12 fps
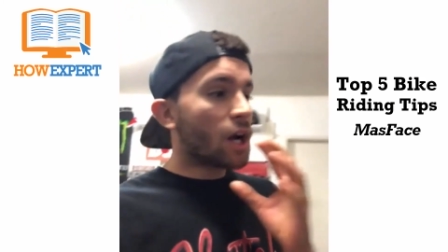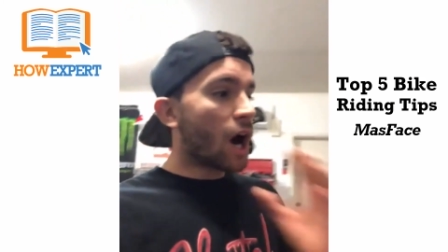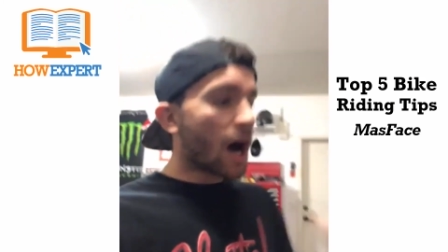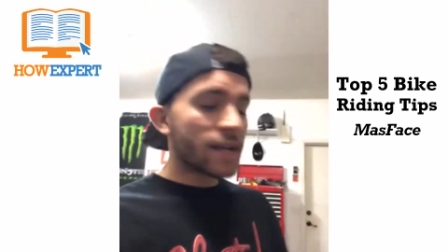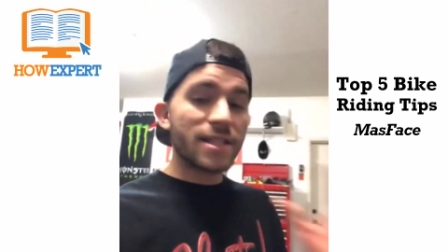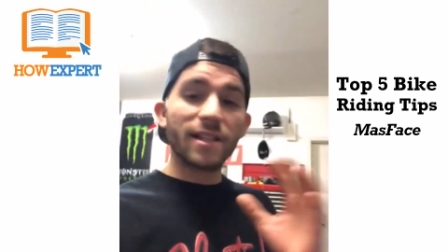
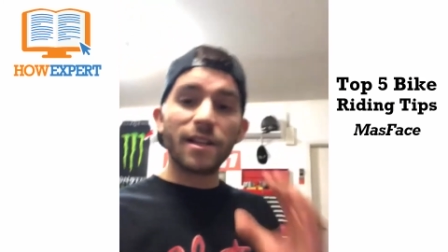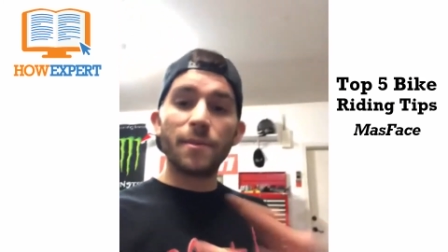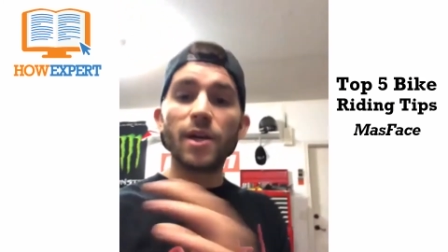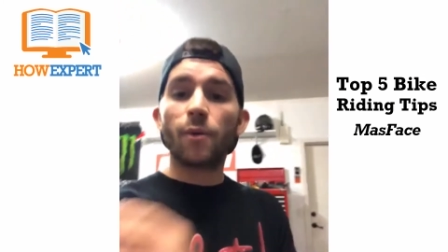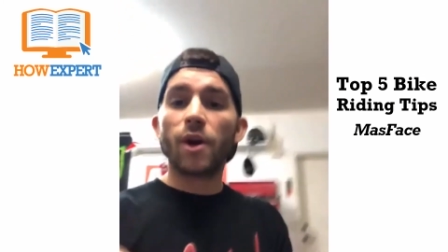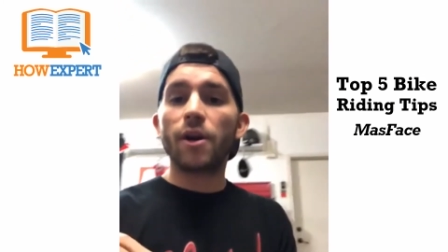Constantly
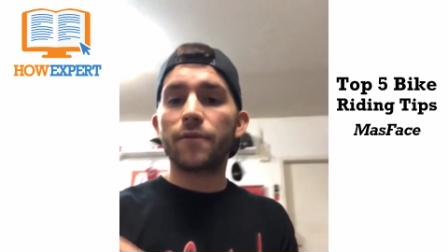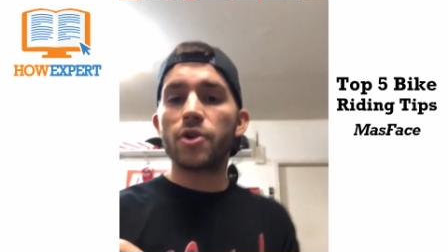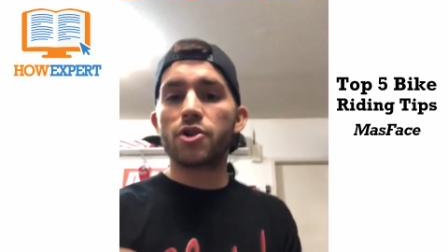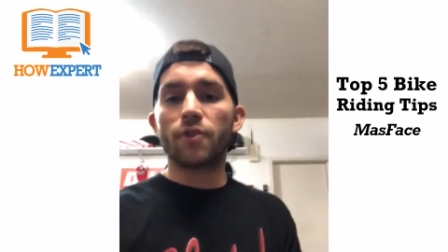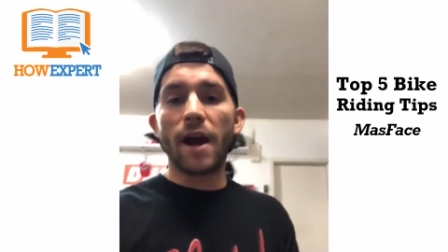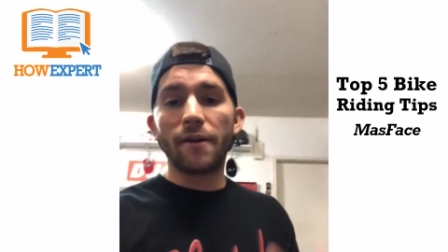be aware of
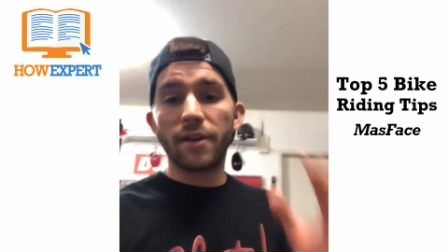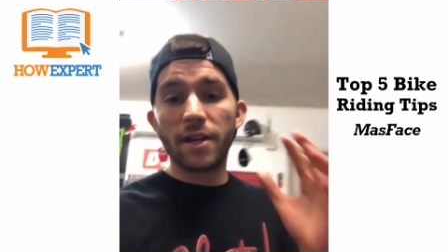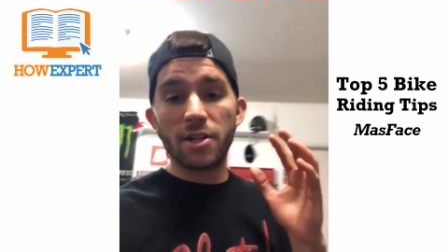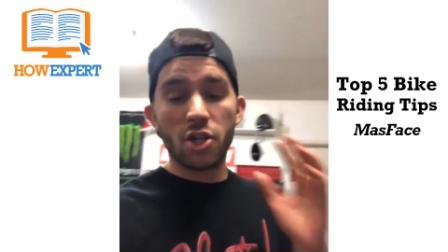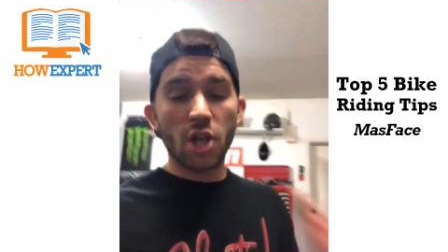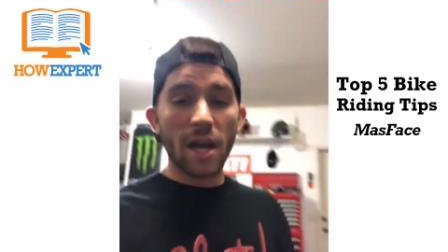your
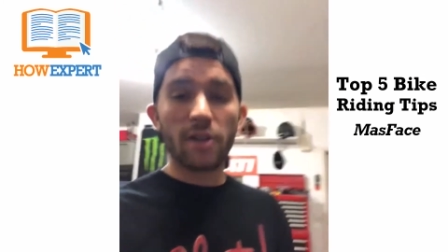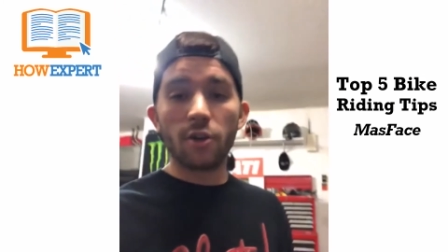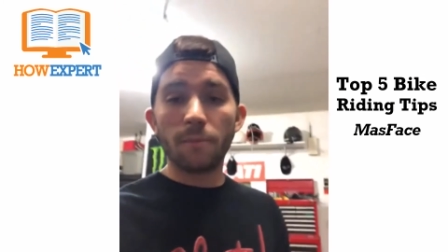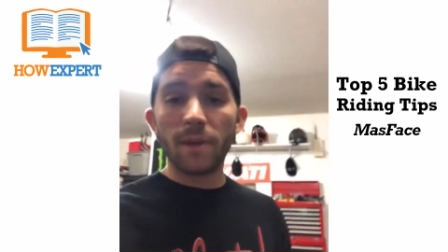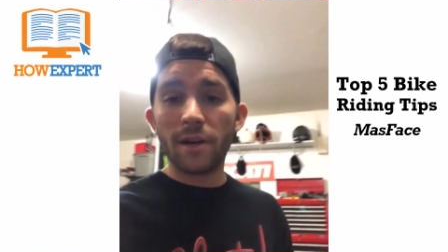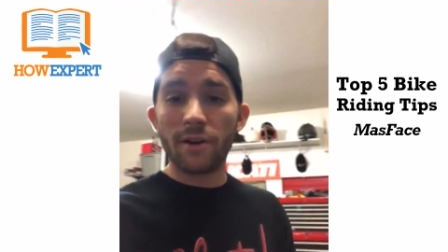surroundings, check
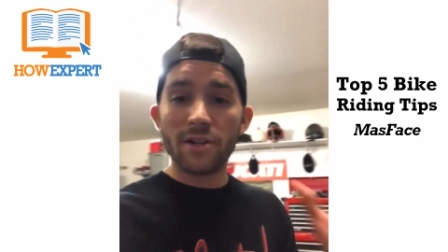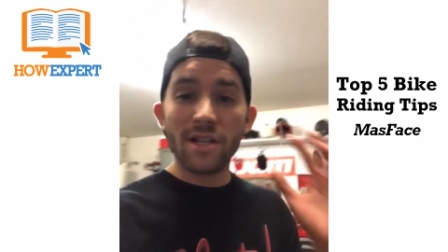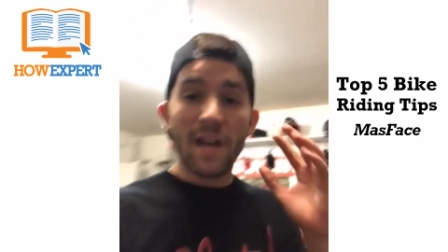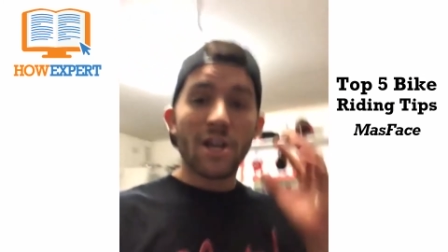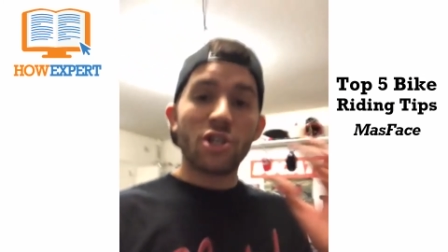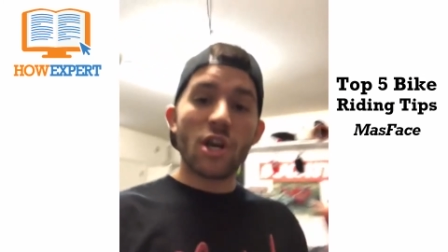your mirrors,